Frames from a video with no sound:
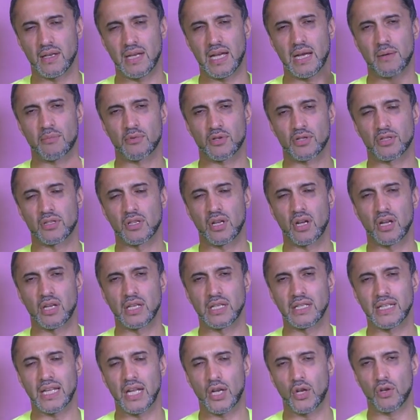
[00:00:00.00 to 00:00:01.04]
Abros
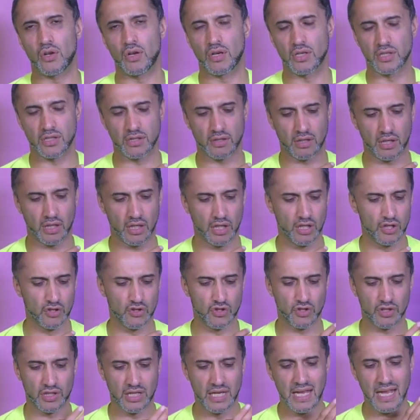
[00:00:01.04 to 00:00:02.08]
9, Nano
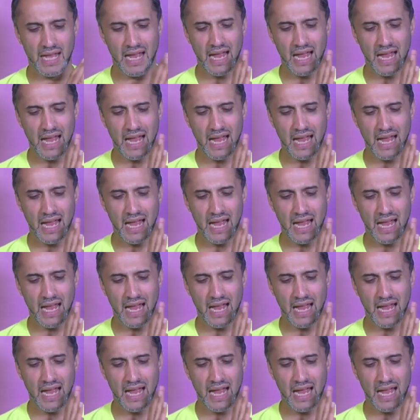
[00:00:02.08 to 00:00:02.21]
9900,